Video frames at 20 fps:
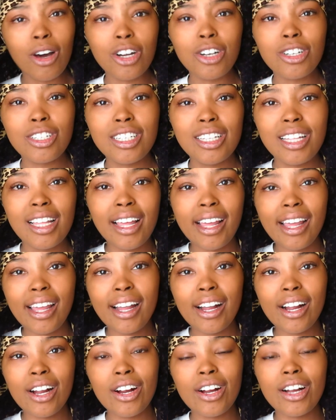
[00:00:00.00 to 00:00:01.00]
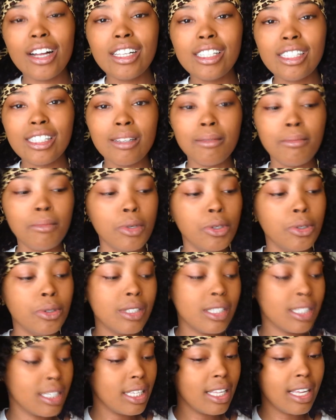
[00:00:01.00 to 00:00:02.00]
water to the hair and some
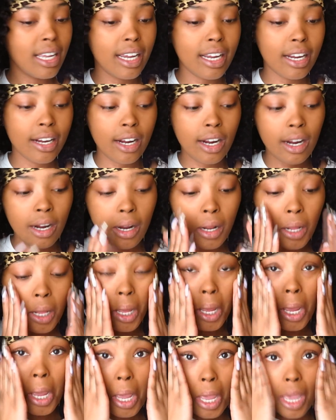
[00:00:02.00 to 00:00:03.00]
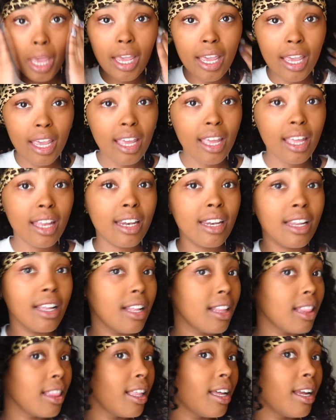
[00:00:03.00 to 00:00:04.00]
mousse to the hair and
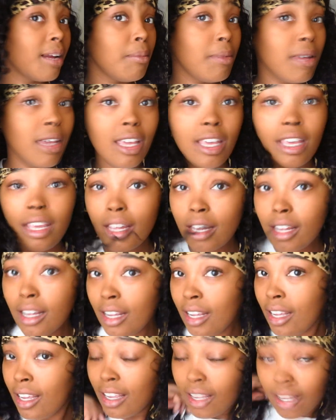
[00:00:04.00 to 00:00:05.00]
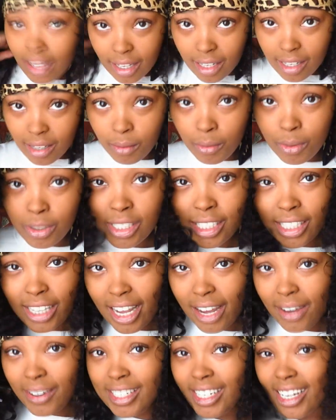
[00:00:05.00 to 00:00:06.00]
let it be. And we'll
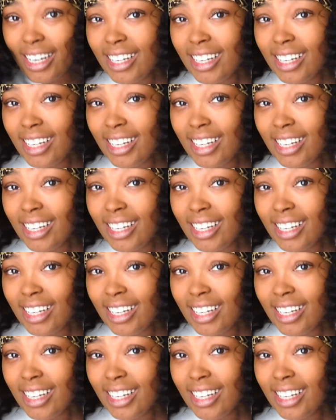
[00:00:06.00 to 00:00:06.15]
see how it